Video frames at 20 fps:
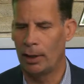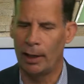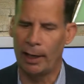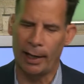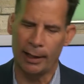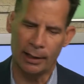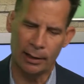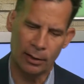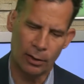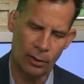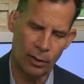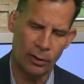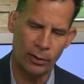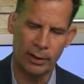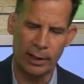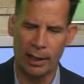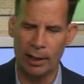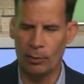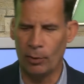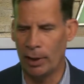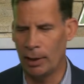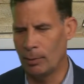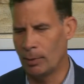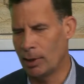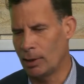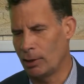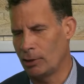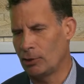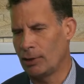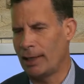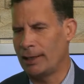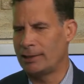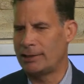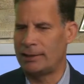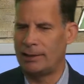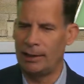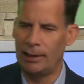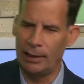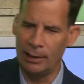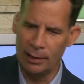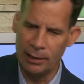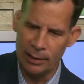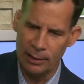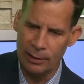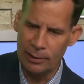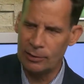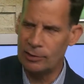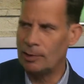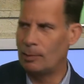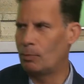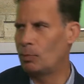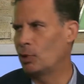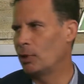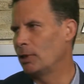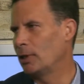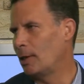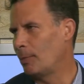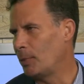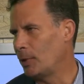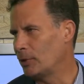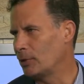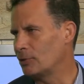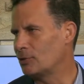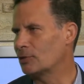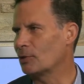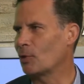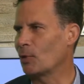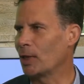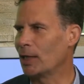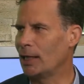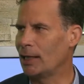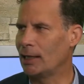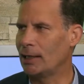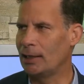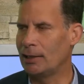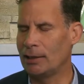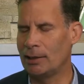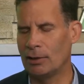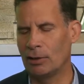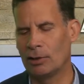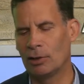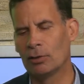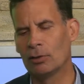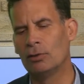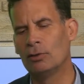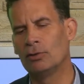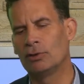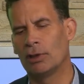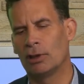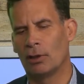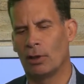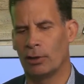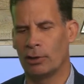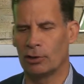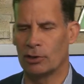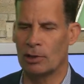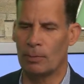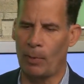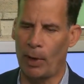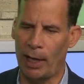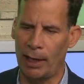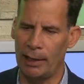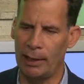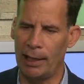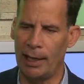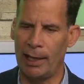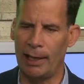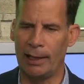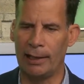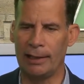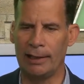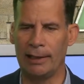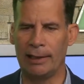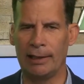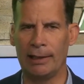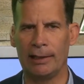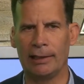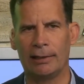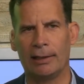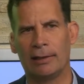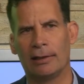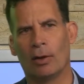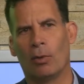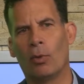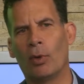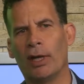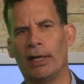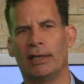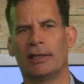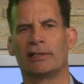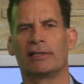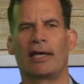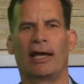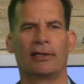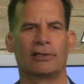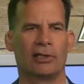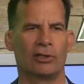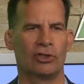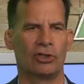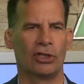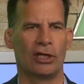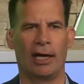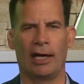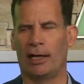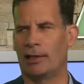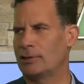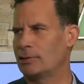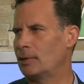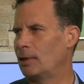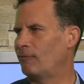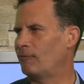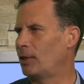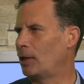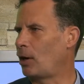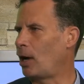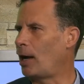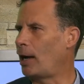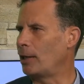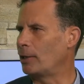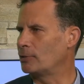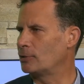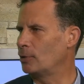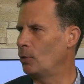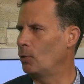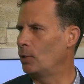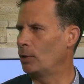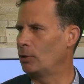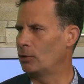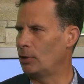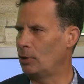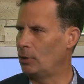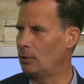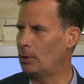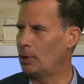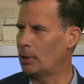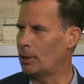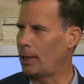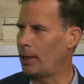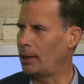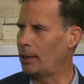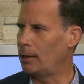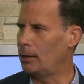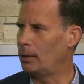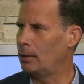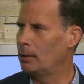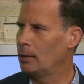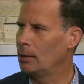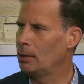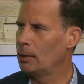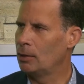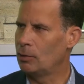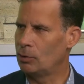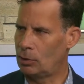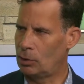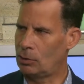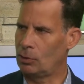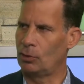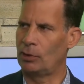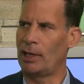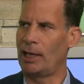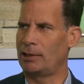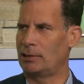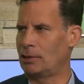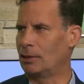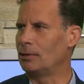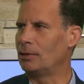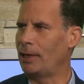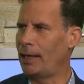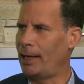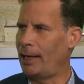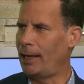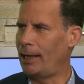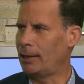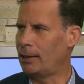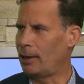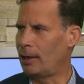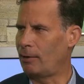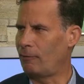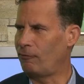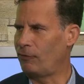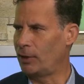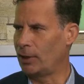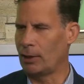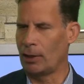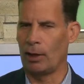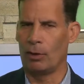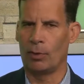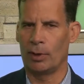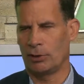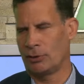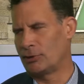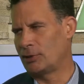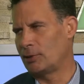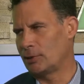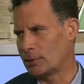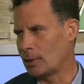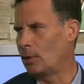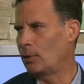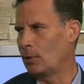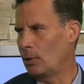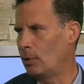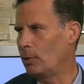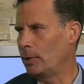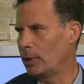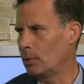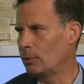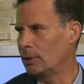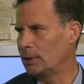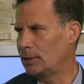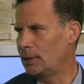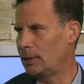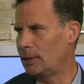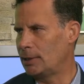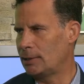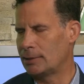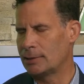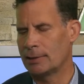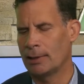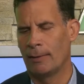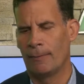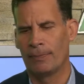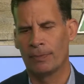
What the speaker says: I can go, okay, wait a minute, are you guys seeing this? And put it up on the screen, and, you're losing all your spontaneity. And then the witness has a chance, if they're hostile with you, to kind of, through that delay, kind of figure out where's Cisco going with this.